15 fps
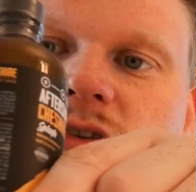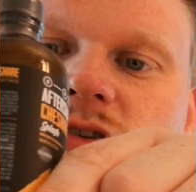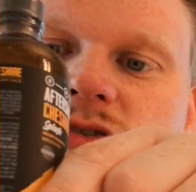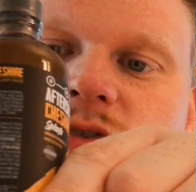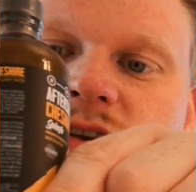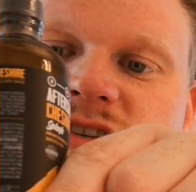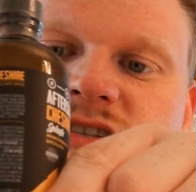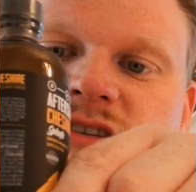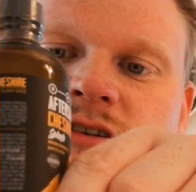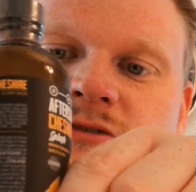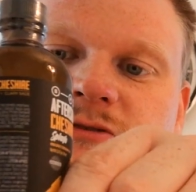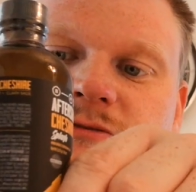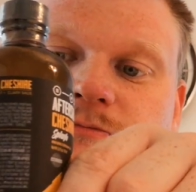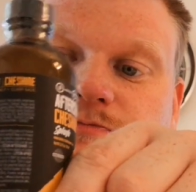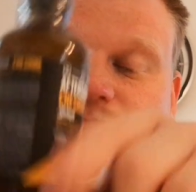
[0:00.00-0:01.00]
of other great
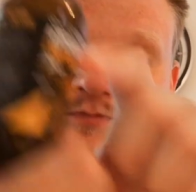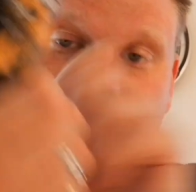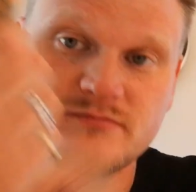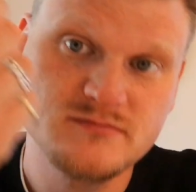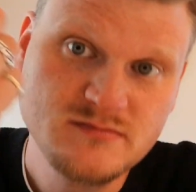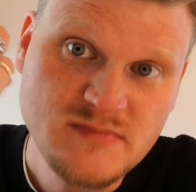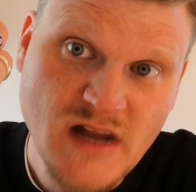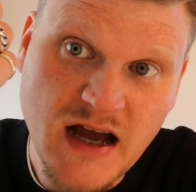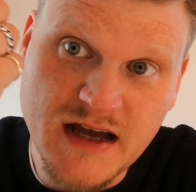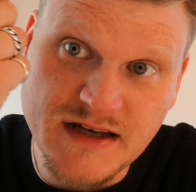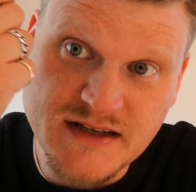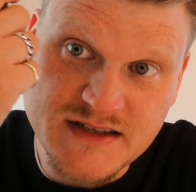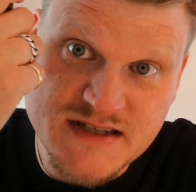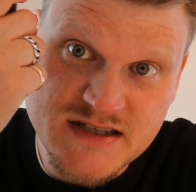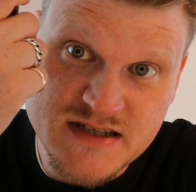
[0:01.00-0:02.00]
stuff. And
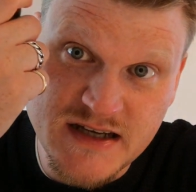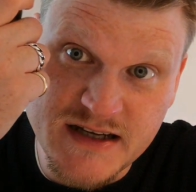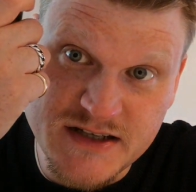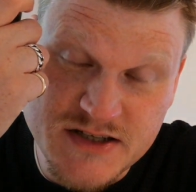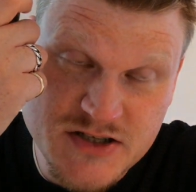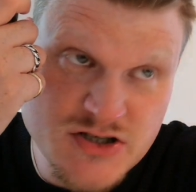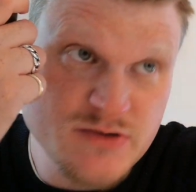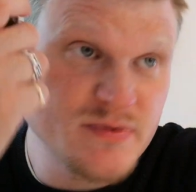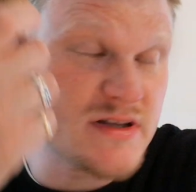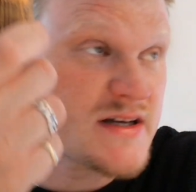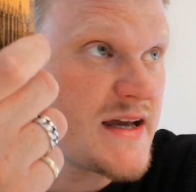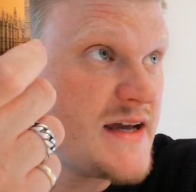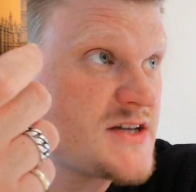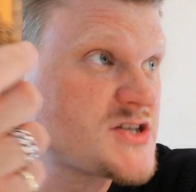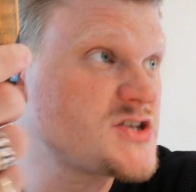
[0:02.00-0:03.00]
it's a
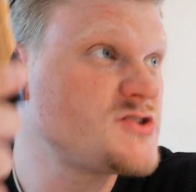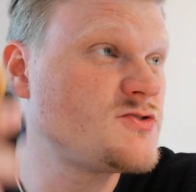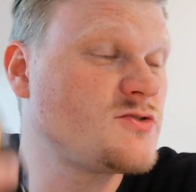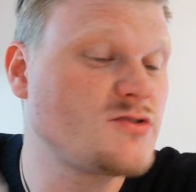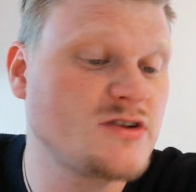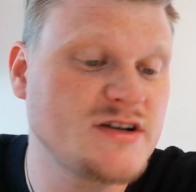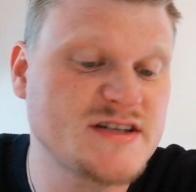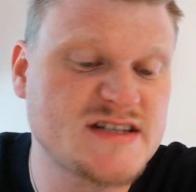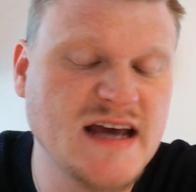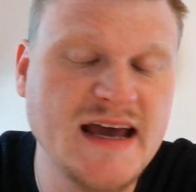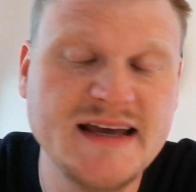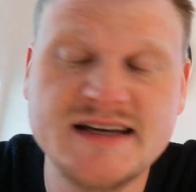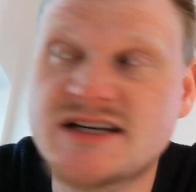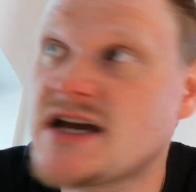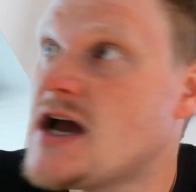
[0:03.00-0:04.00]
duplication or a
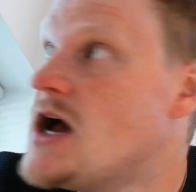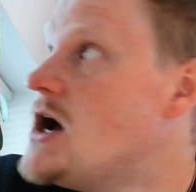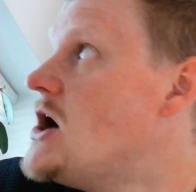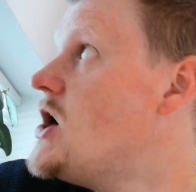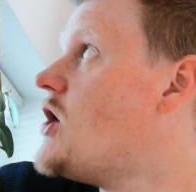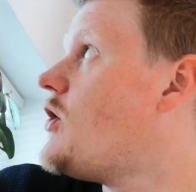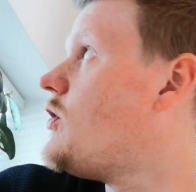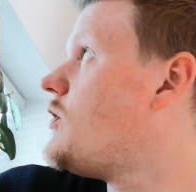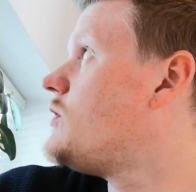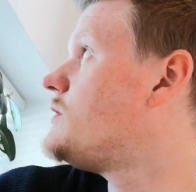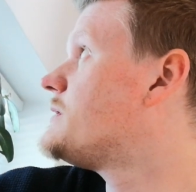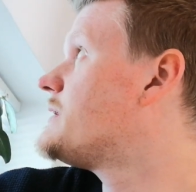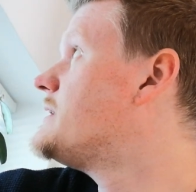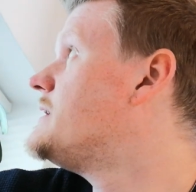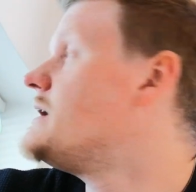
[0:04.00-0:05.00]
take
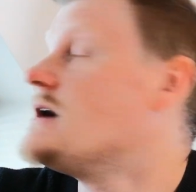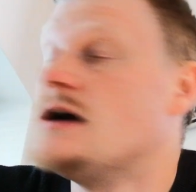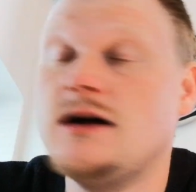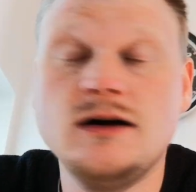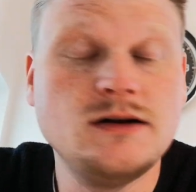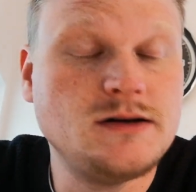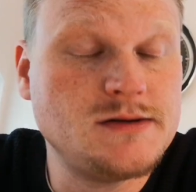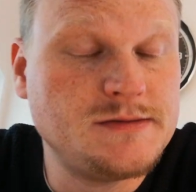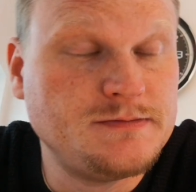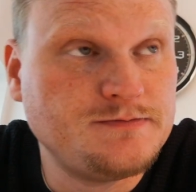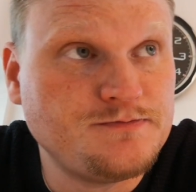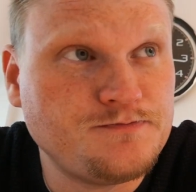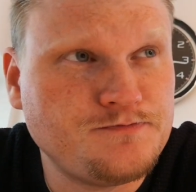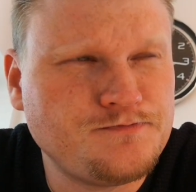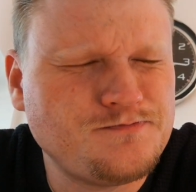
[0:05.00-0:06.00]
on
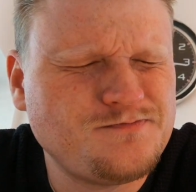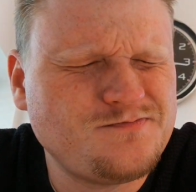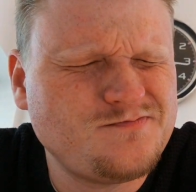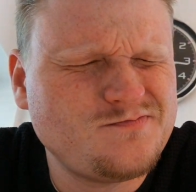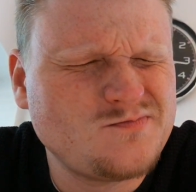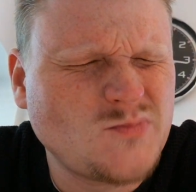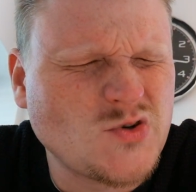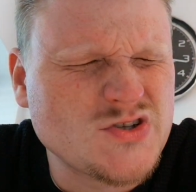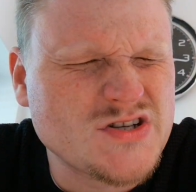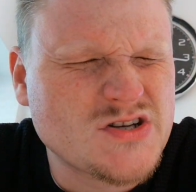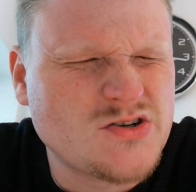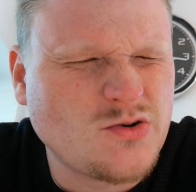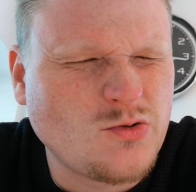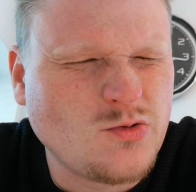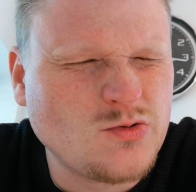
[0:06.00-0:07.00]
what's it
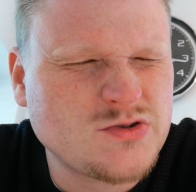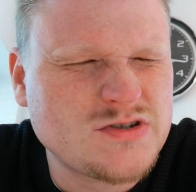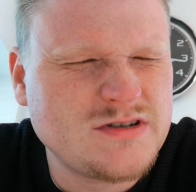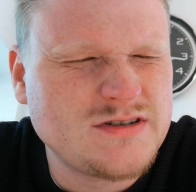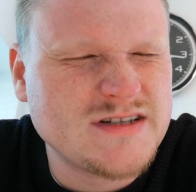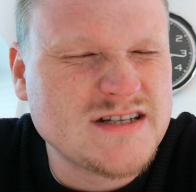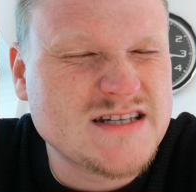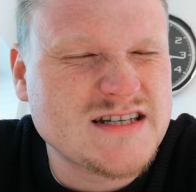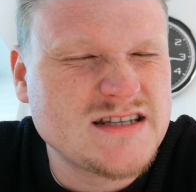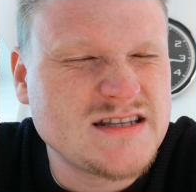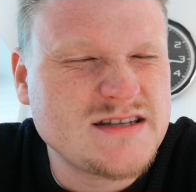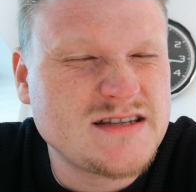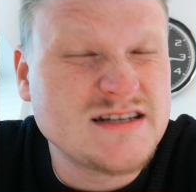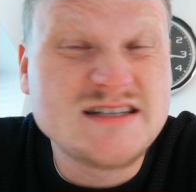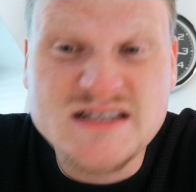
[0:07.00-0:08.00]
called?
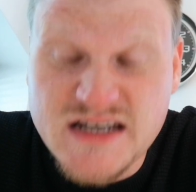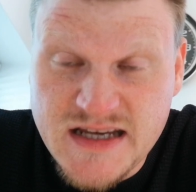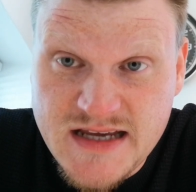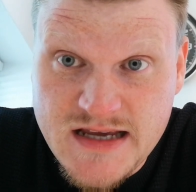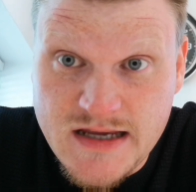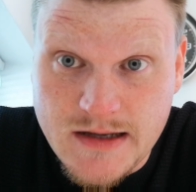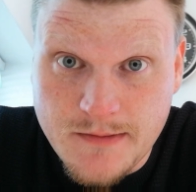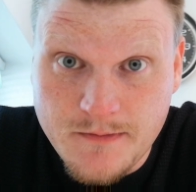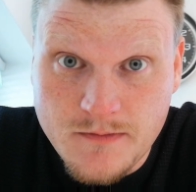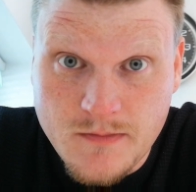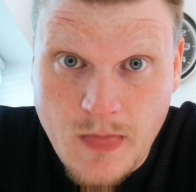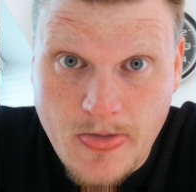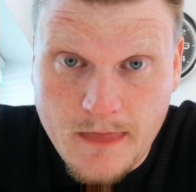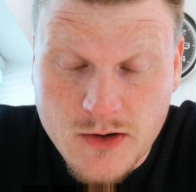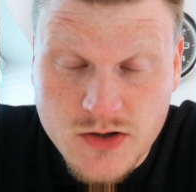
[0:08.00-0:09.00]
The
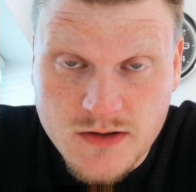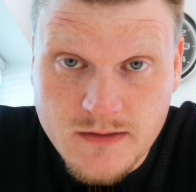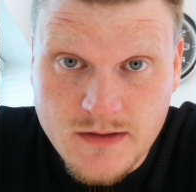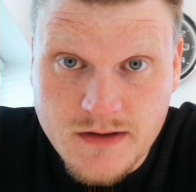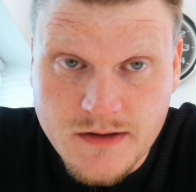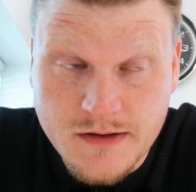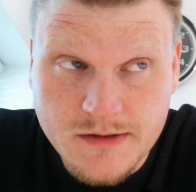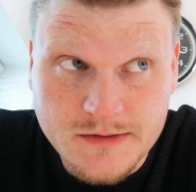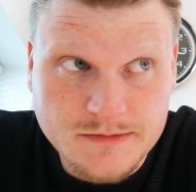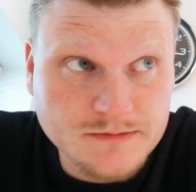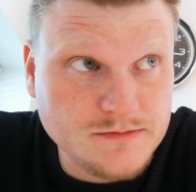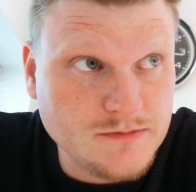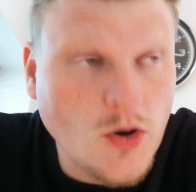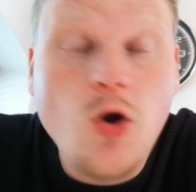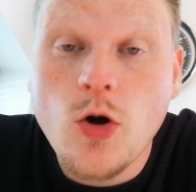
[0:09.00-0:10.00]
tea
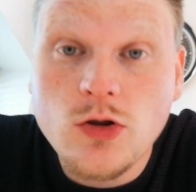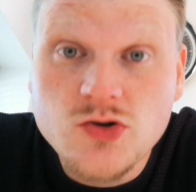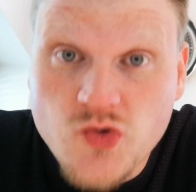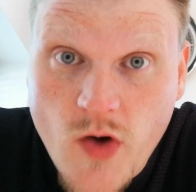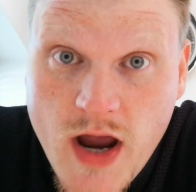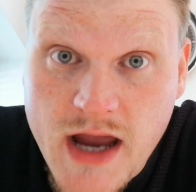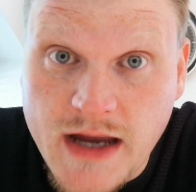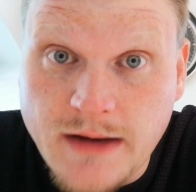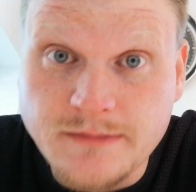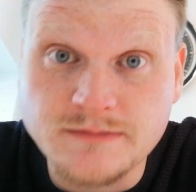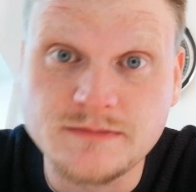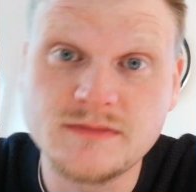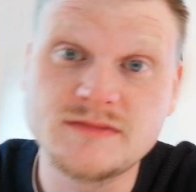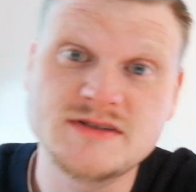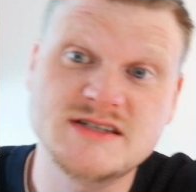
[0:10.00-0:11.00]
Earl Grey
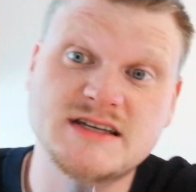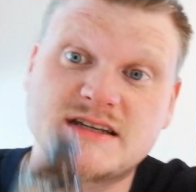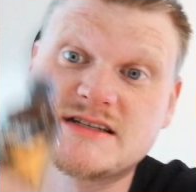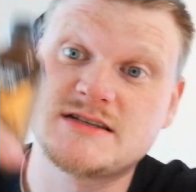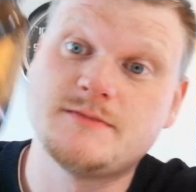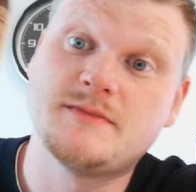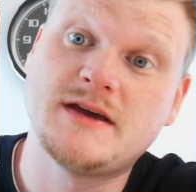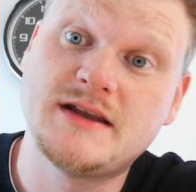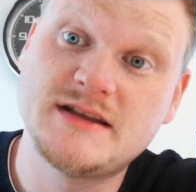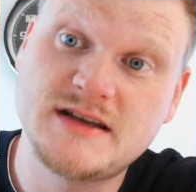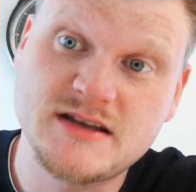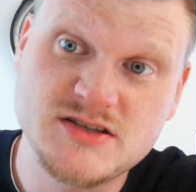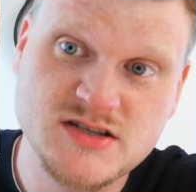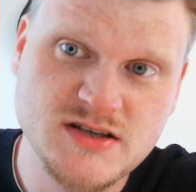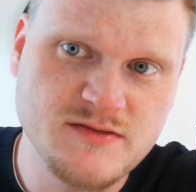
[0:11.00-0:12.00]
scent, and it
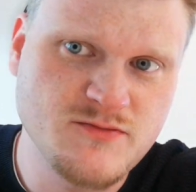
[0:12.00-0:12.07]
is